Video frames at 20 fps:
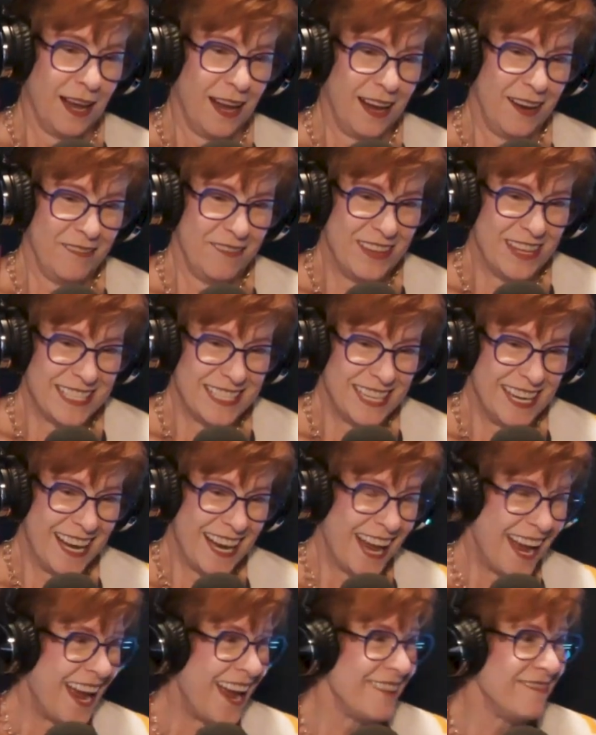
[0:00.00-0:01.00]
I miss,
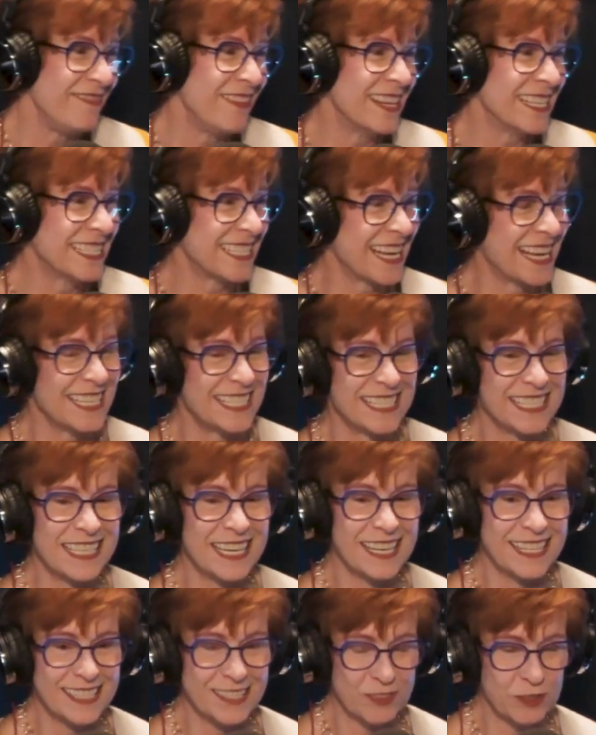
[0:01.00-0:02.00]
yes. I miss a
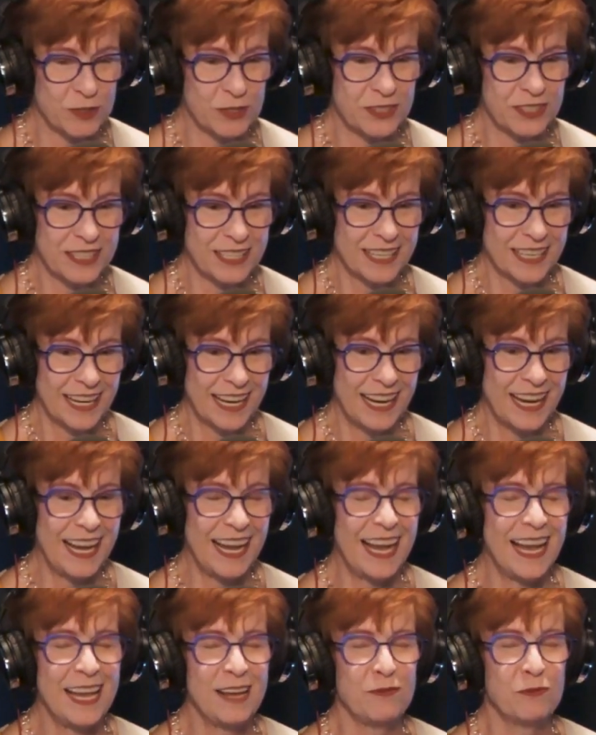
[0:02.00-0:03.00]
scheduler. Yeah,
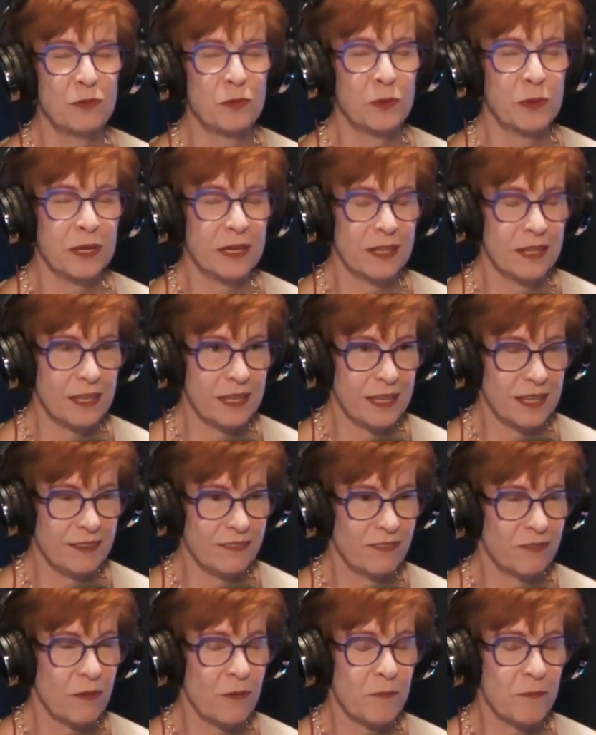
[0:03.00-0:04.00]
I really
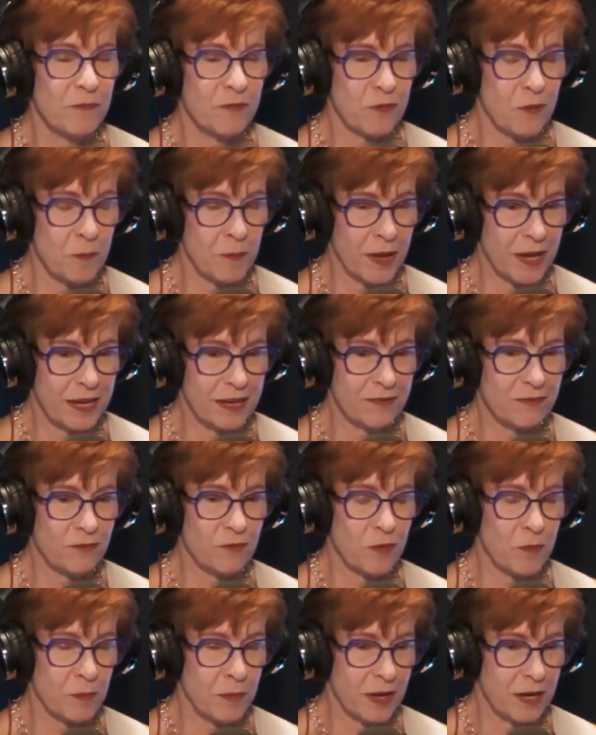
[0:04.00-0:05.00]
from from my
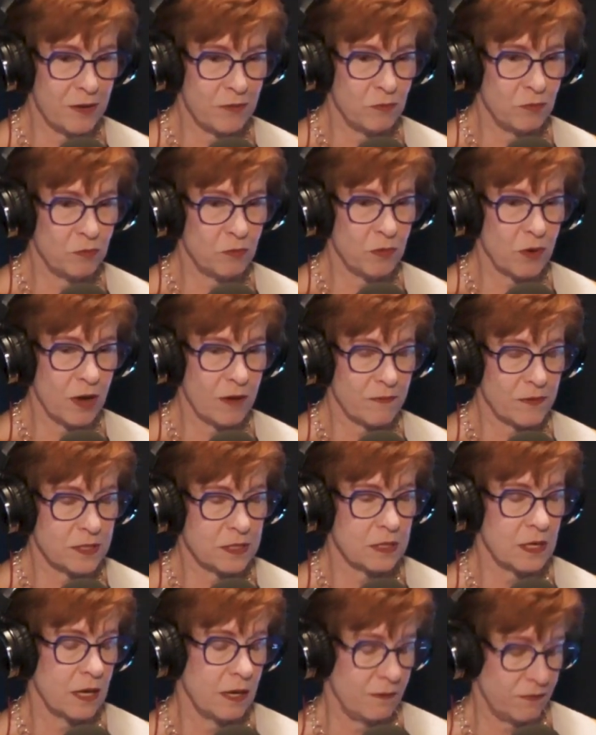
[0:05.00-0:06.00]
from my office
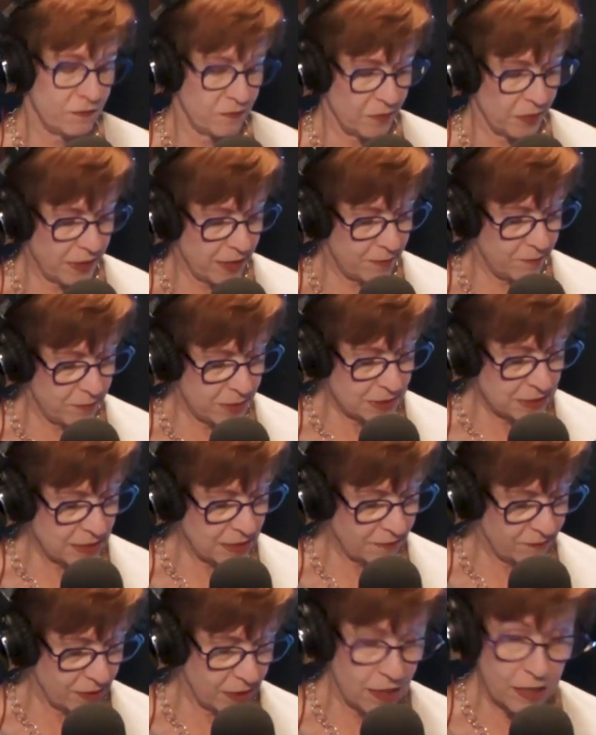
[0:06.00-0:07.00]
life, I miss
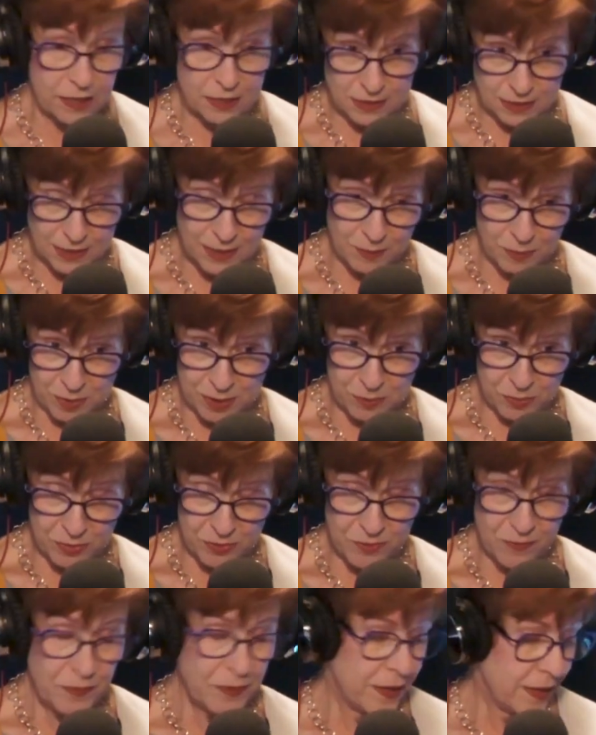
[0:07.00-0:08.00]
having IT
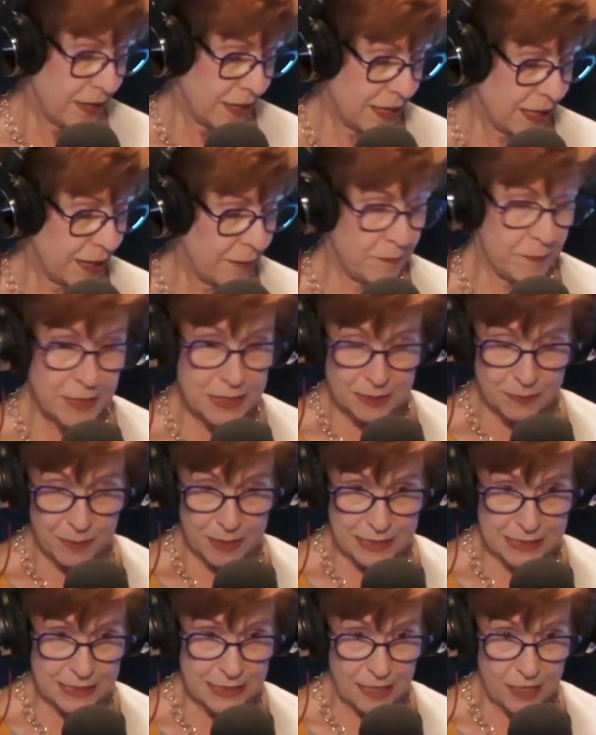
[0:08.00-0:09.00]
people, right? And I miss my
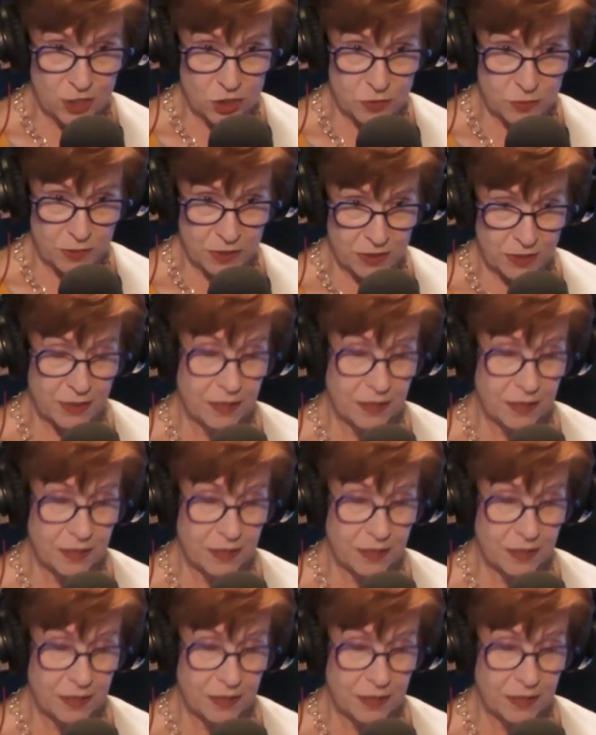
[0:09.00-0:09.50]
scheduler.